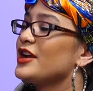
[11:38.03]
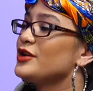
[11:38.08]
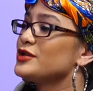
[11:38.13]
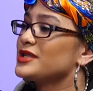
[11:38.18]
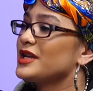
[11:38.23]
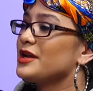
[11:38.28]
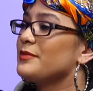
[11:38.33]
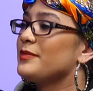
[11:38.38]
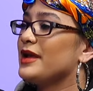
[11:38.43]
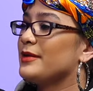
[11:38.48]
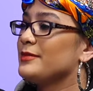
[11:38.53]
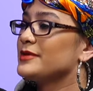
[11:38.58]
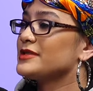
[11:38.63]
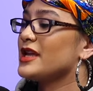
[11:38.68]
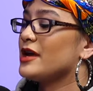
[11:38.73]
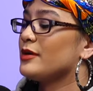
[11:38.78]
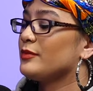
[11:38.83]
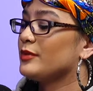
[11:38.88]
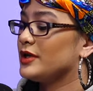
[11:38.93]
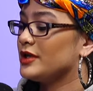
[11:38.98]
I used to get
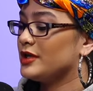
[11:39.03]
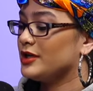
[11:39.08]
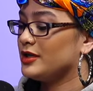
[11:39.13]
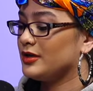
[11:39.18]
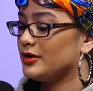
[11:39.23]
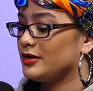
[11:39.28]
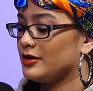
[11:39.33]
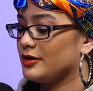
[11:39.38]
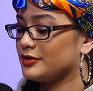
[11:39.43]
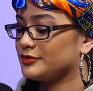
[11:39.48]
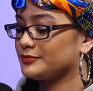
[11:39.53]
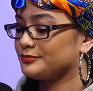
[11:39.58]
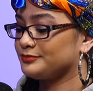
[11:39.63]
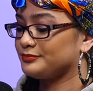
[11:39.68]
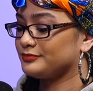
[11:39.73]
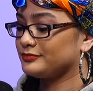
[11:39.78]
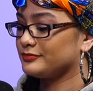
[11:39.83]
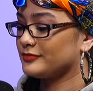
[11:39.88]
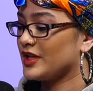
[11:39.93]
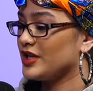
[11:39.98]
babysat with, he
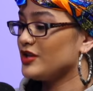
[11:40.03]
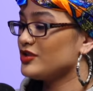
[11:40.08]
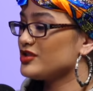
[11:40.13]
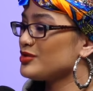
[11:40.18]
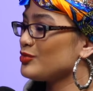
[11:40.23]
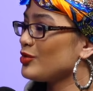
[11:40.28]
used